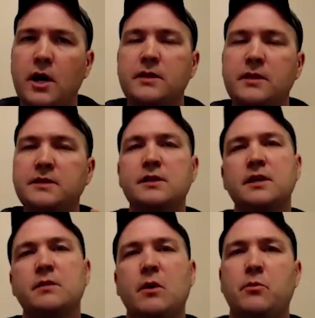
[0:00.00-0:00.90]
that's the
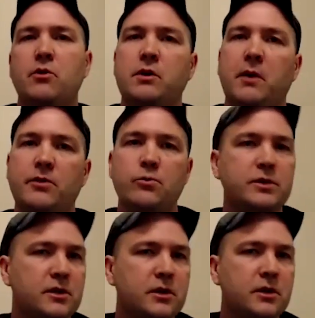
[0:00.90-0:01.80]
thing about Pokemon,
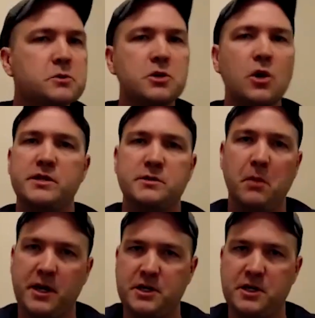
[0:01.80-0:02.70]
was there was always
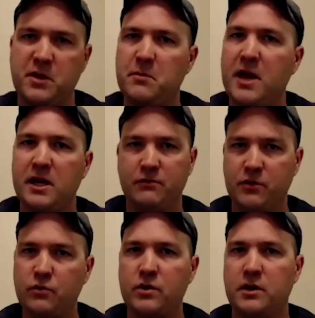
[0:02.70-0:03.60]
money to be made if
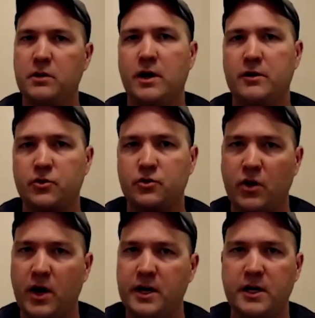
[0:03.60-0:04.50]
you really want to
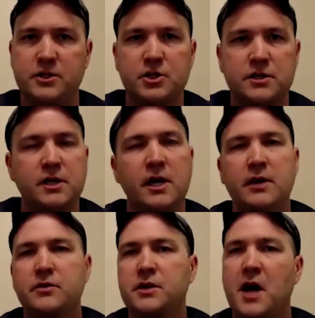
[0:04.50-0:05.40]
grind. It's just
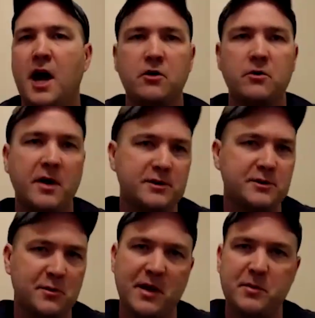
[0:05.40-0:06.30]
the dollar amounts
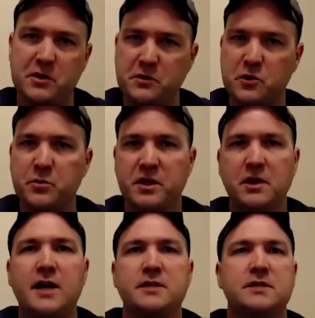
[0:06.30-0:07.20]
were maybe a little bit
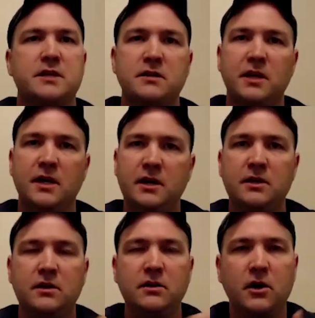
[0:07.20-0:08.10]
less, and
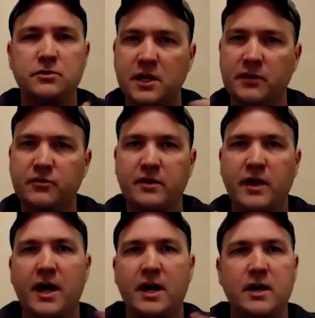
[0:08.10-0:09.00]
stuff like
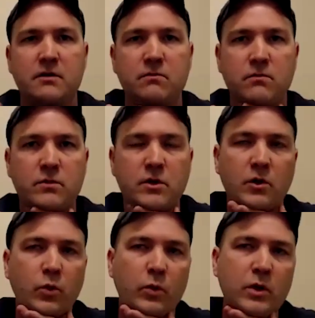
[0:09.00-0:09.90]
that. And
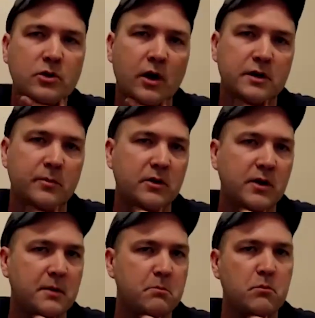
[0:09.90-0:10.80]
when we talk
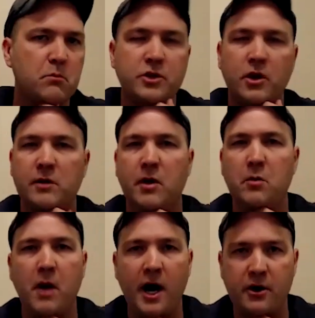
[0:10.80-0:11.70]

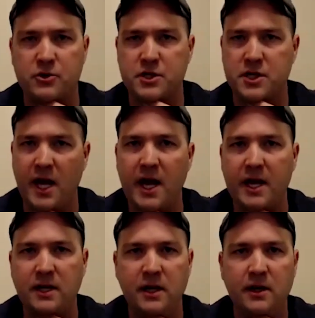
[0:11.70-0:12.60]
about modern
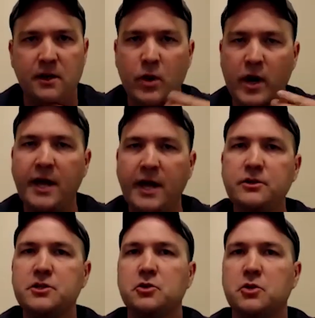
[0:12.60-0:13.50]
today, when I
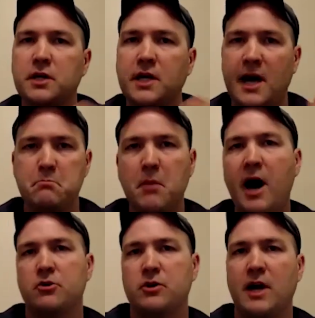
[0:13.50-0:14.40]
used to look at
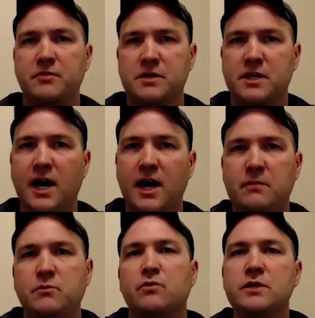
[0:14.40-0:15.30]
modern at the
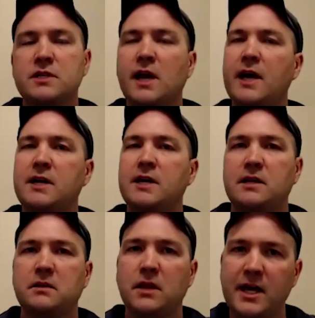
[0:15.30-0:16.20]
time, the reason I
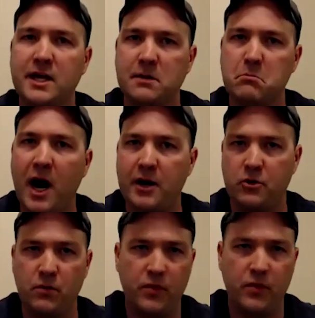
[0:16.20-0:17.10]
didn't like
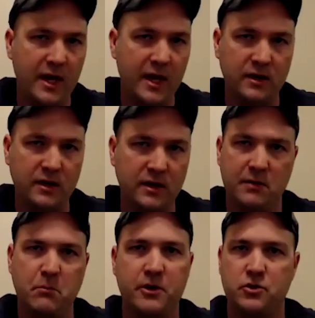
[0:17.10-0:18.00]
modern then,
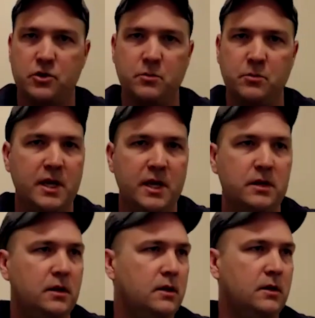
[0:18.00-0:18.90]
and modern could
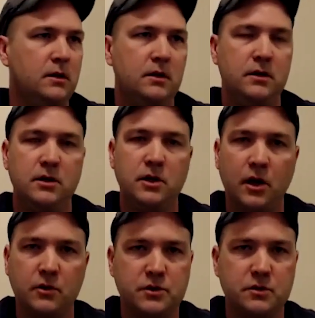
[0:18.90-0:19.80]
be,
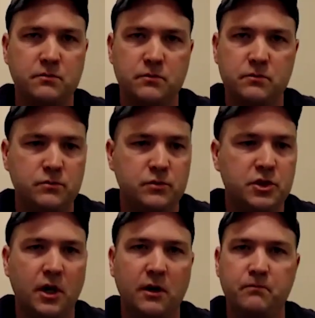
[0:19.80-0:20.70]

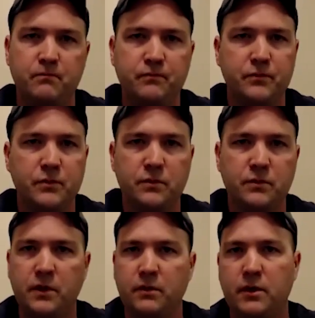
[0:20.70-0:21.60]
some,
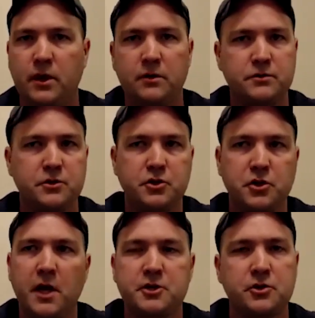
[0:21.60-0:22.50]

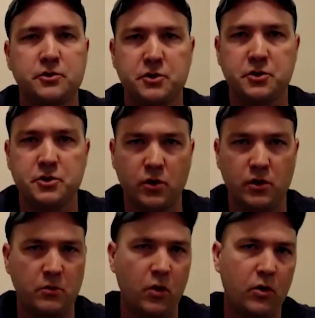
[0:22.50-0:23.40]
celestial
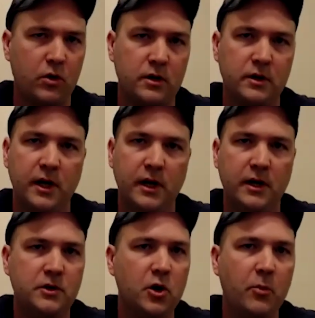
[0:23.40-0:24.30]
storm, or
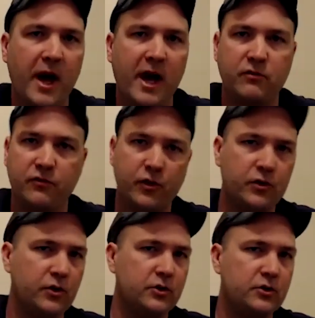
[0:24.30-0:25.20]
go back
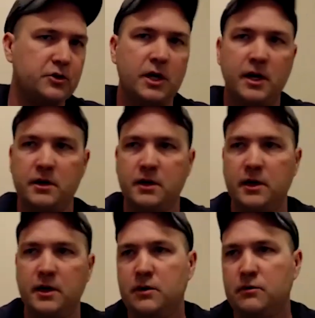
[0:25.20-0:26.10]
further to
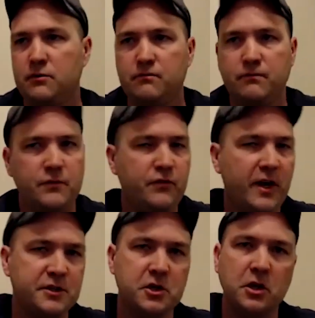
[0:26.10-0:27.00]

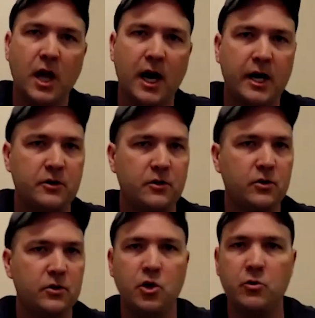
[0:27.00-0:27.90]
Fates Collide,
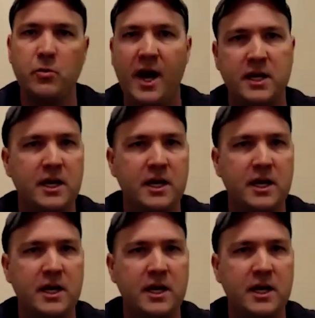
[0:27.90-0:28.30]
or go back